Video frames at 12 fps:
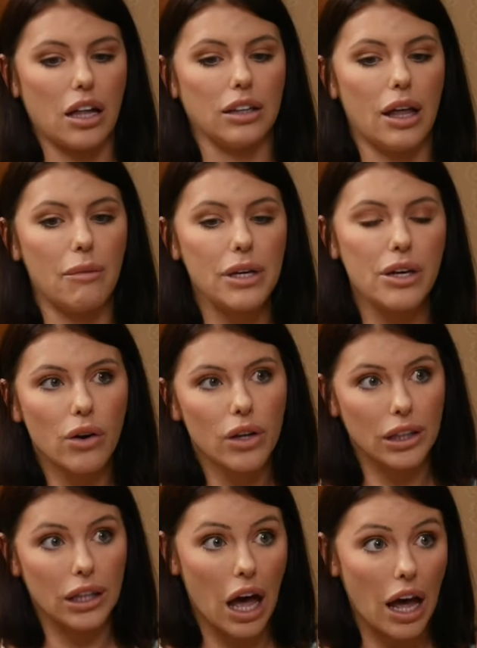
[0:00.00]
Let me go
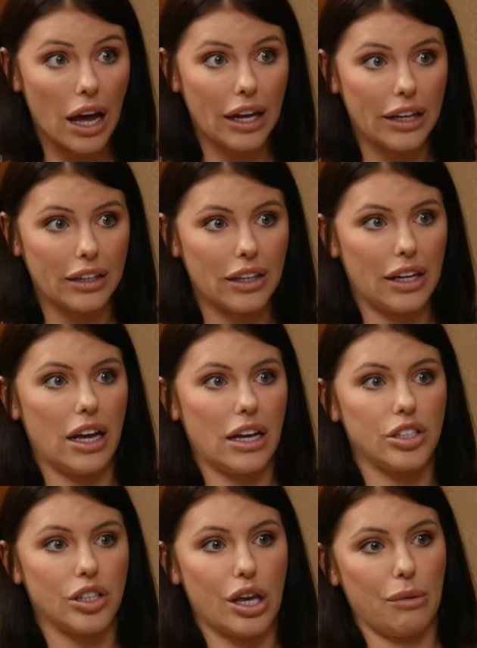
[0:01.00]
online and
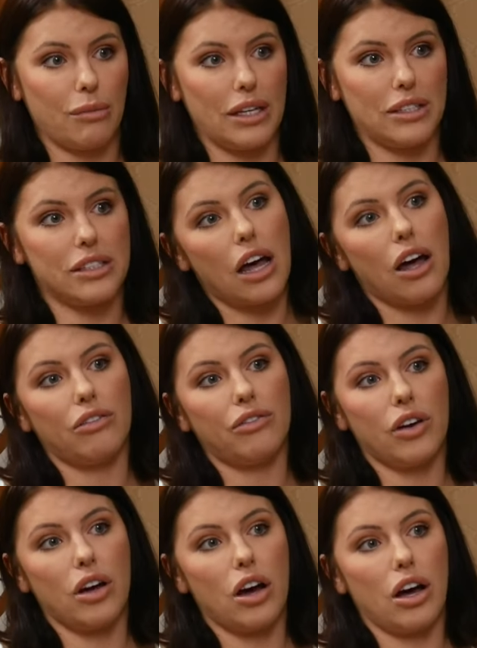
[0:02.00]
educate
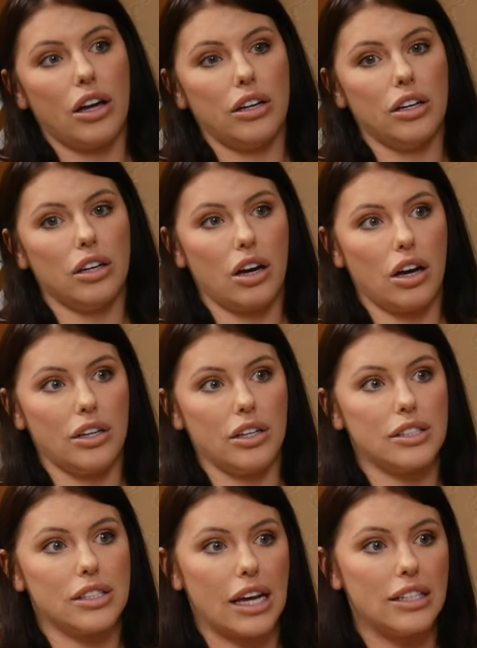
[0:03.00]
myself on
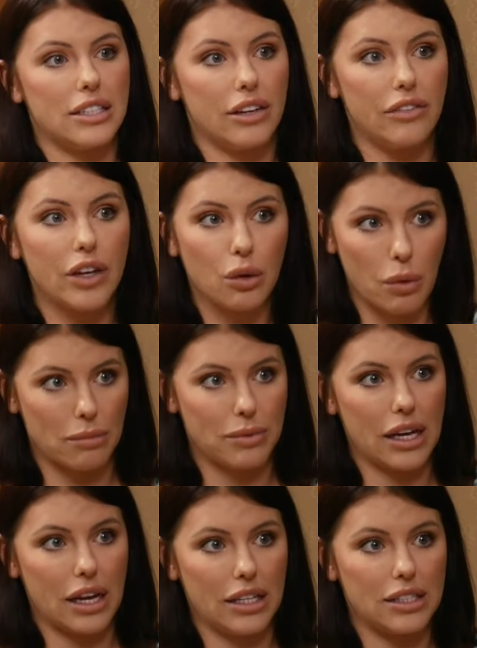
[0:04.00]
on scientific
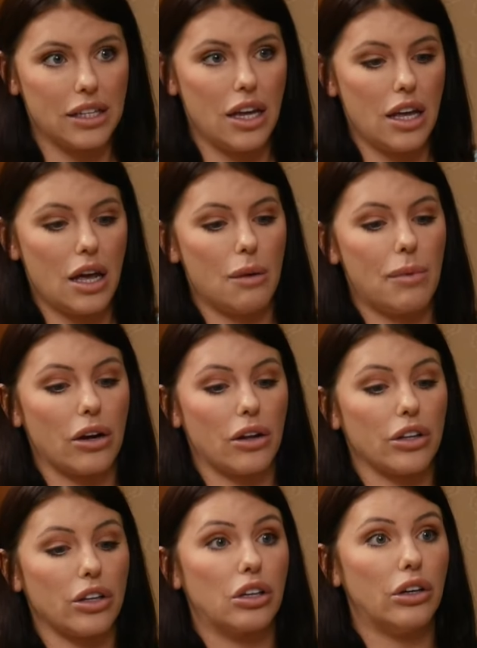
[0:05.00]
websites about
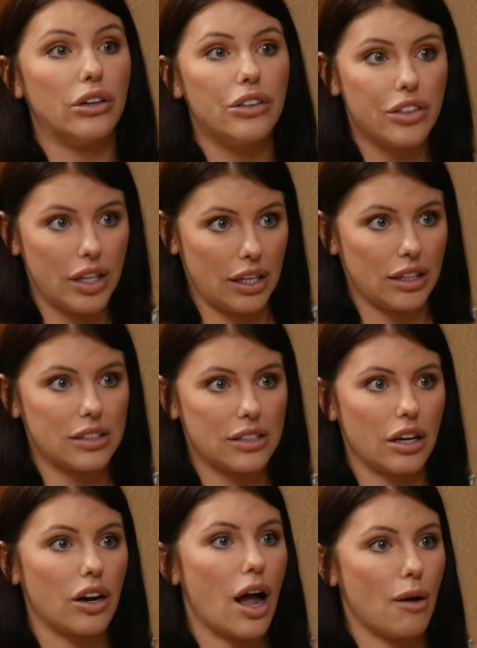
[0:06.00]
all the good things
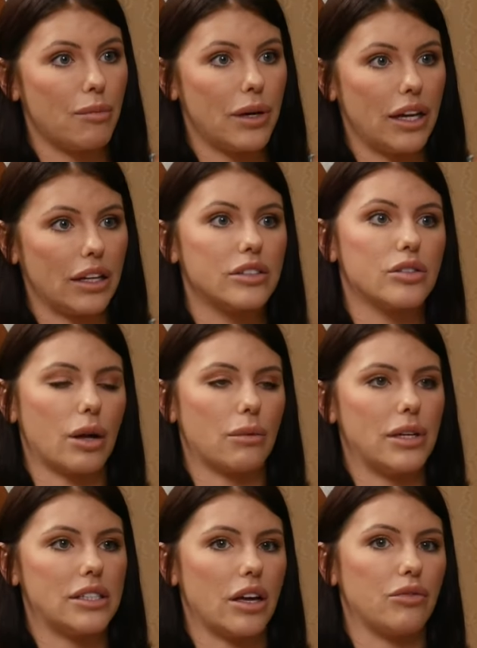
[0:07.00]
that are happening and surround
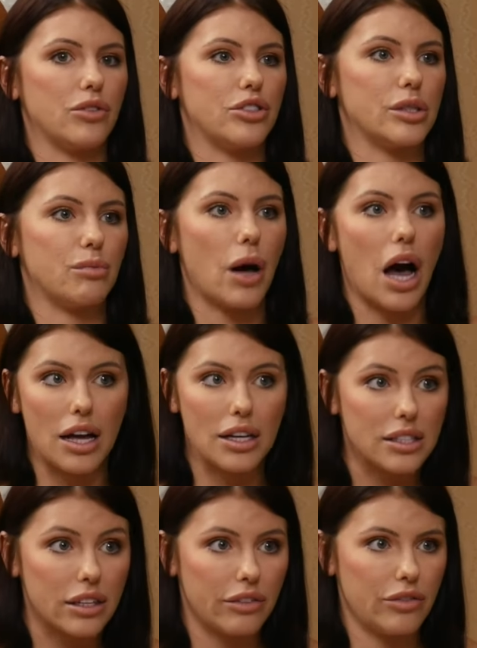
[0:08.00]
myself with just
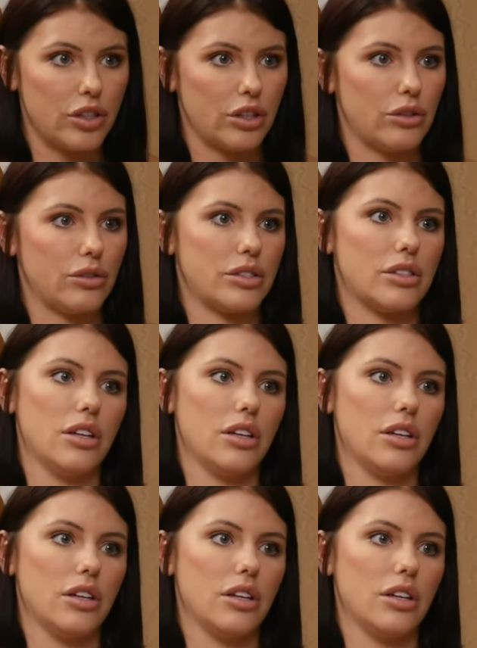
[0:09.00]
positive news.